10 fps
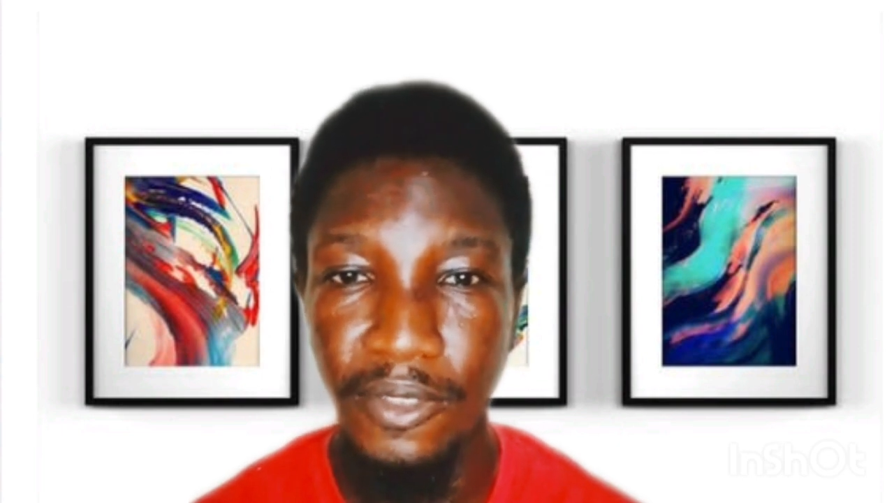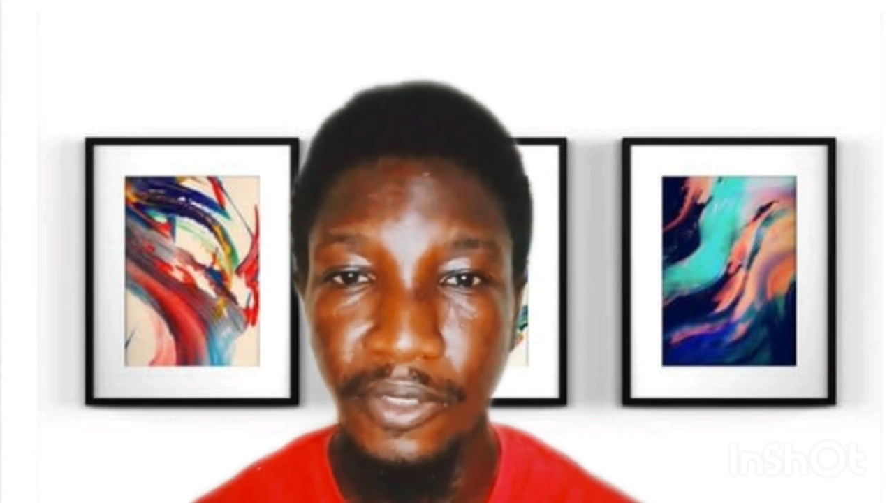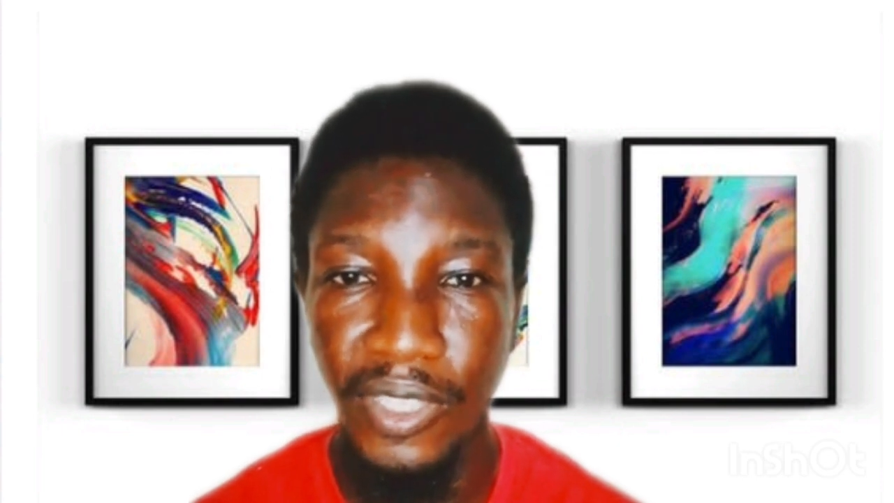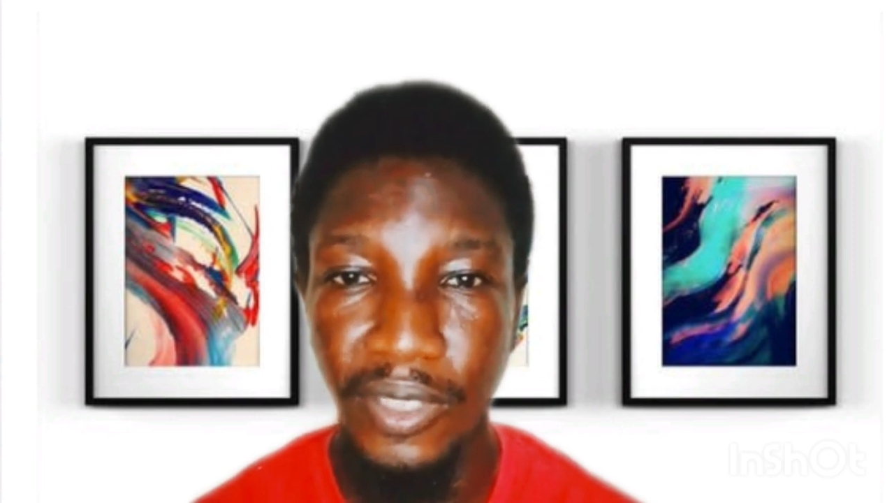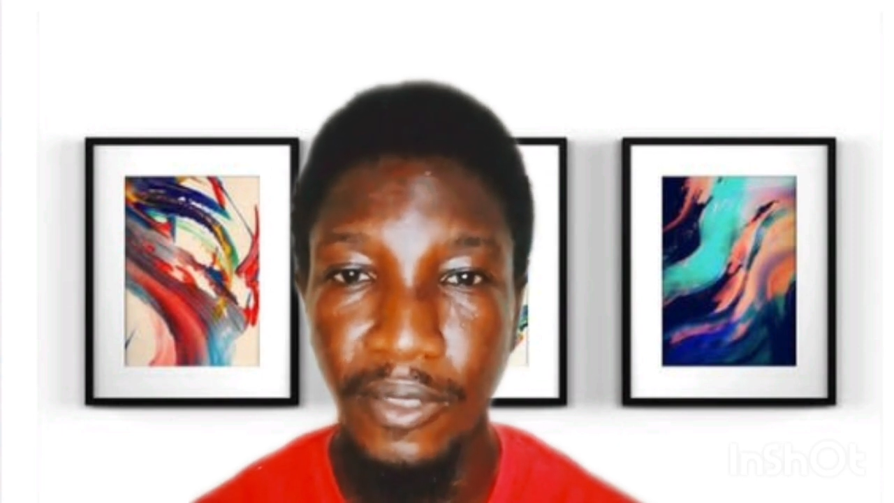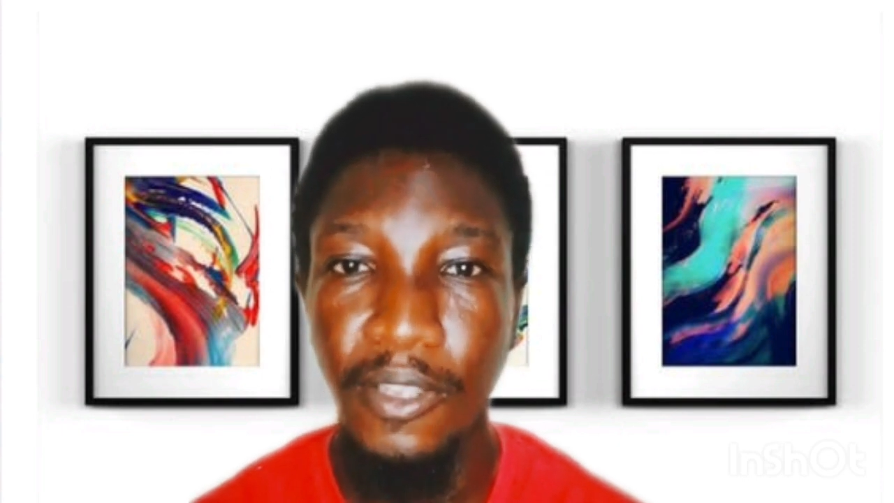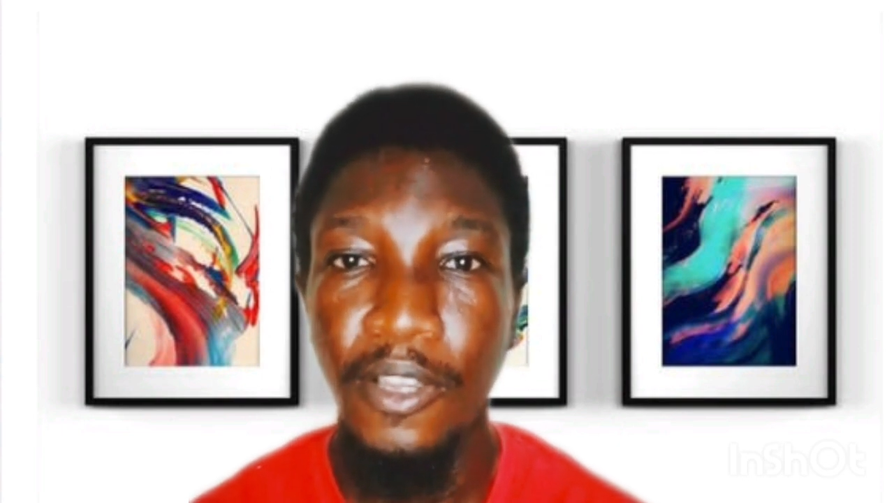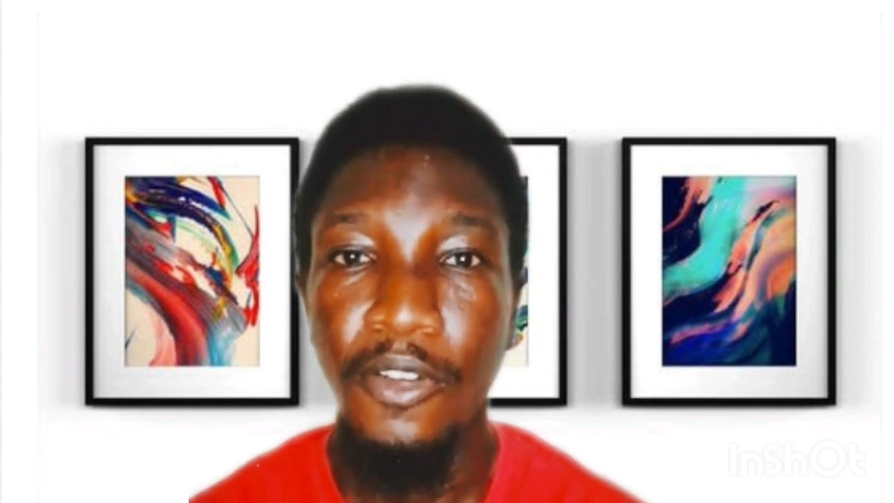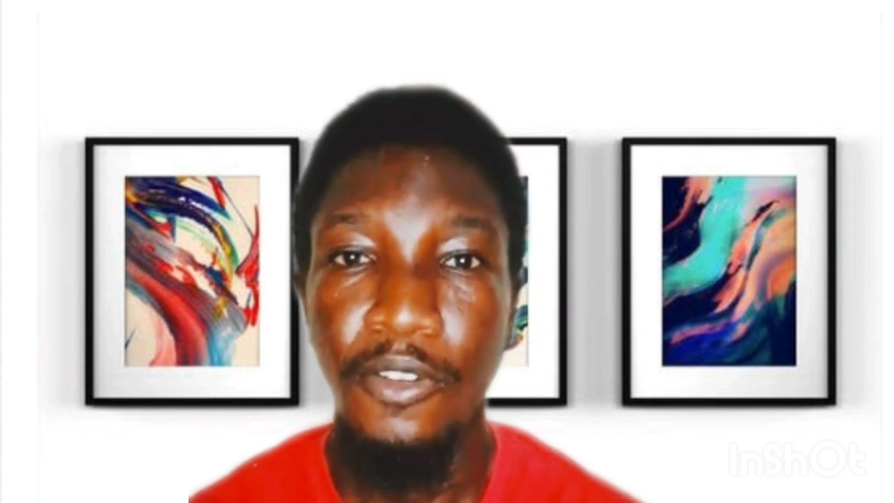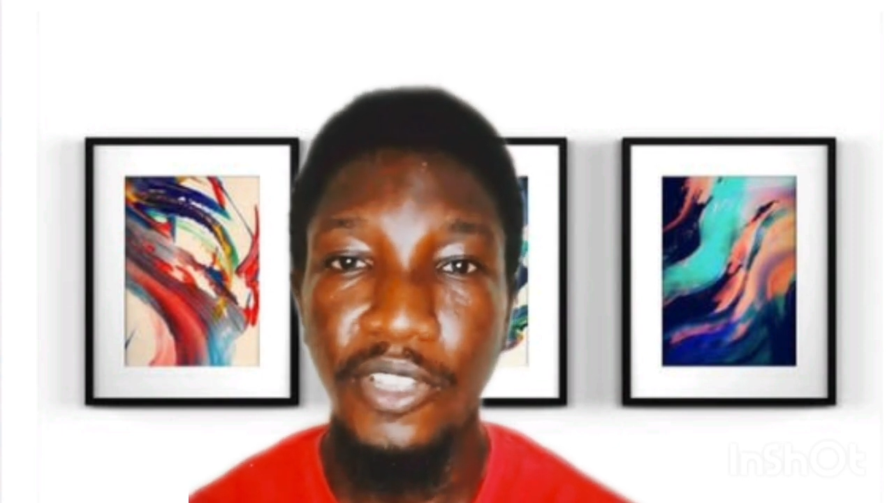
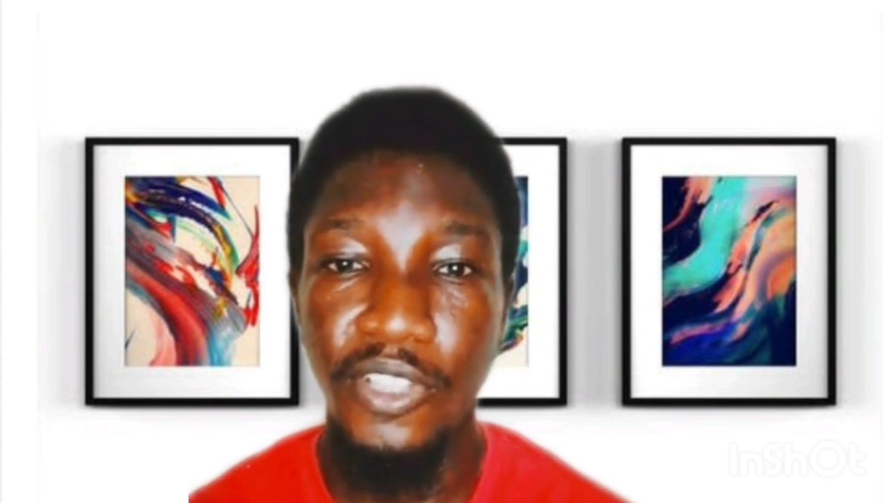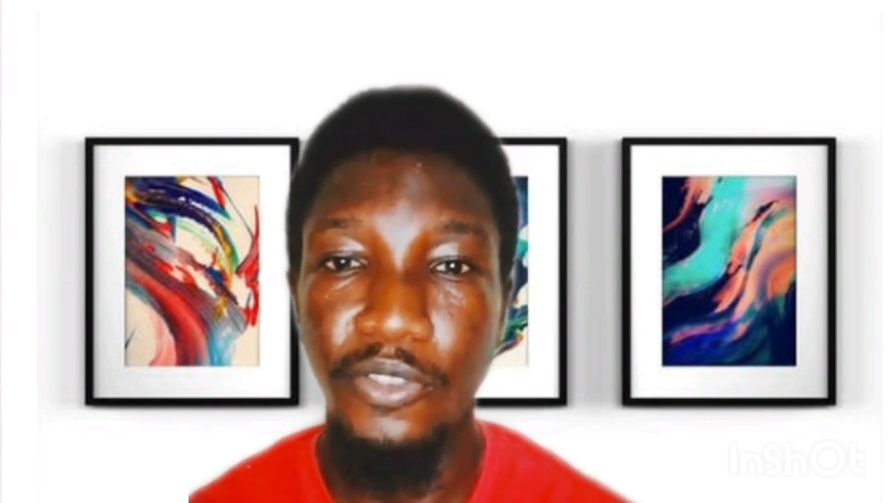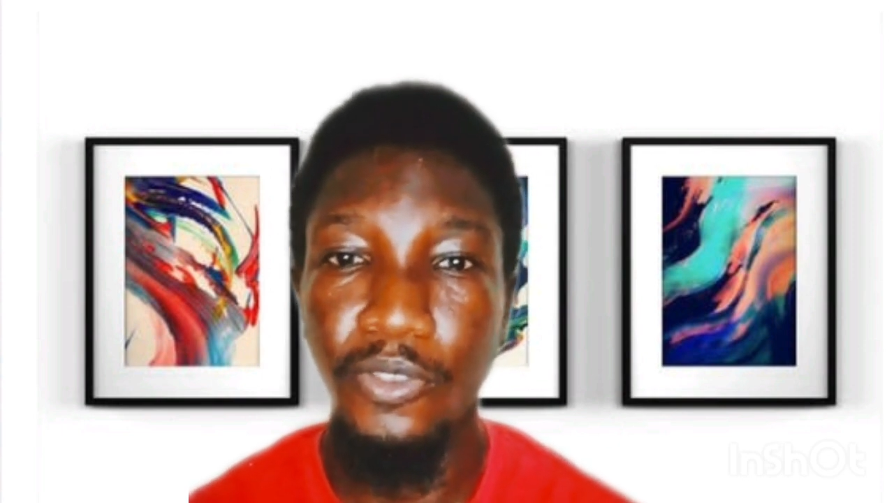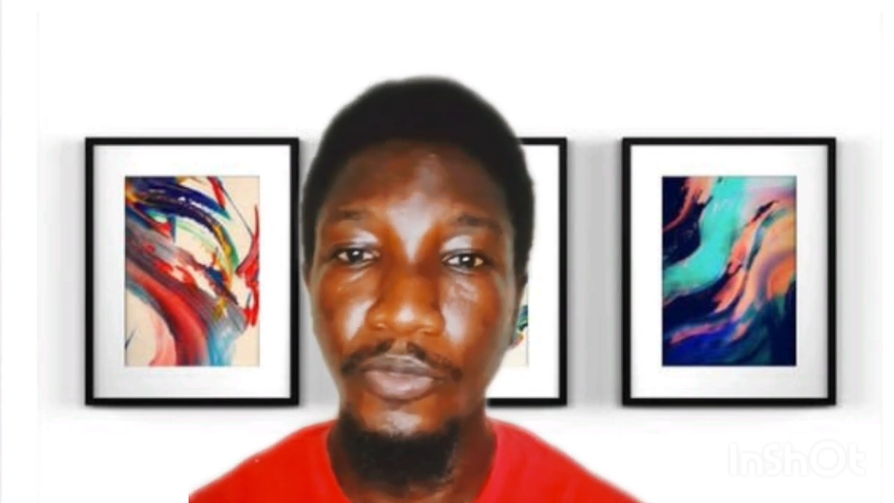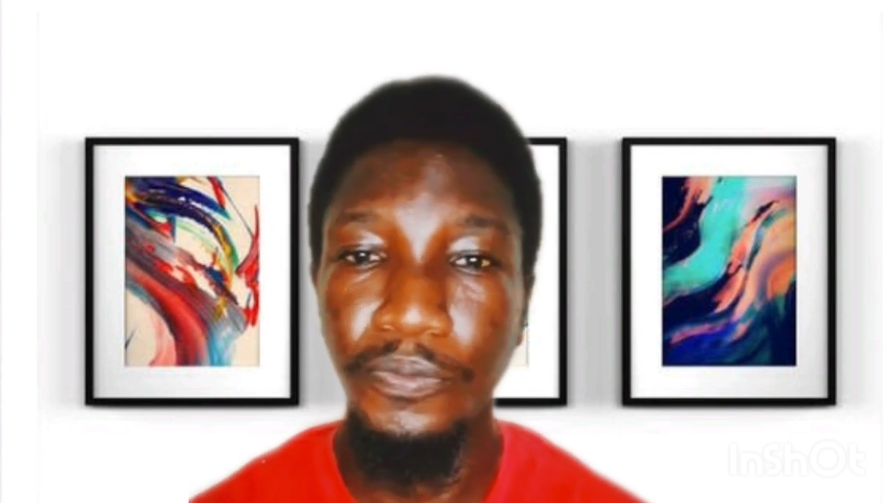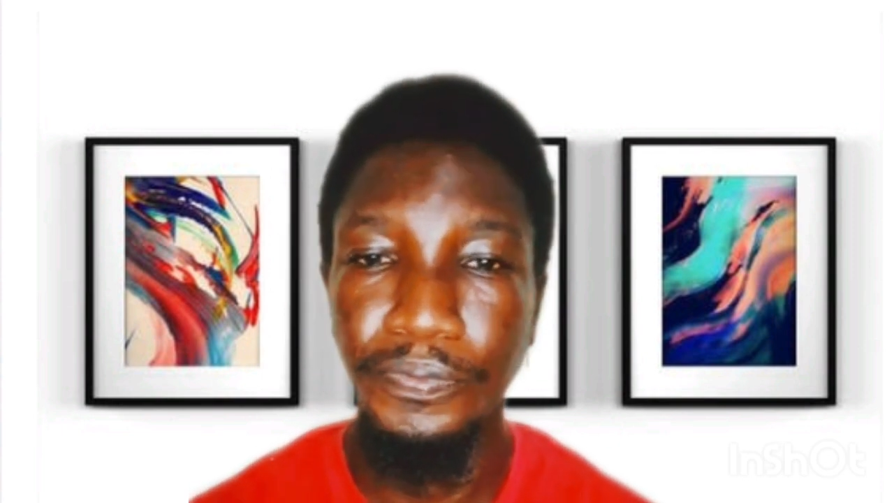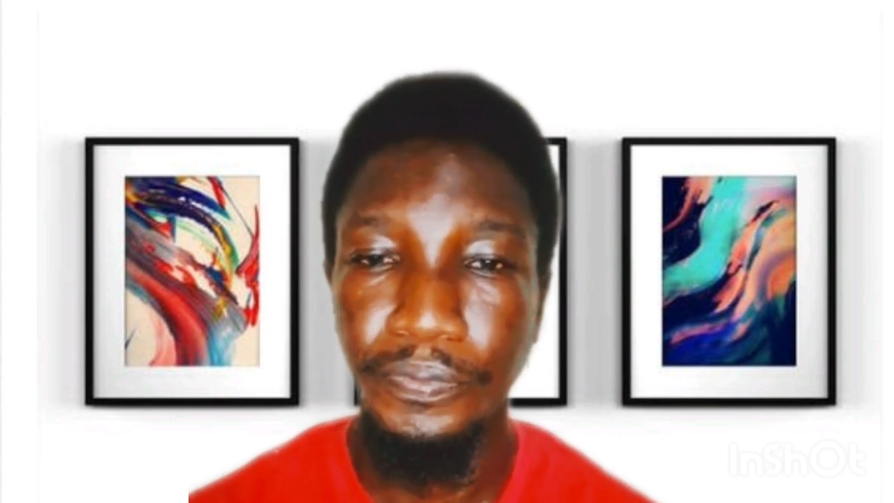Okay, so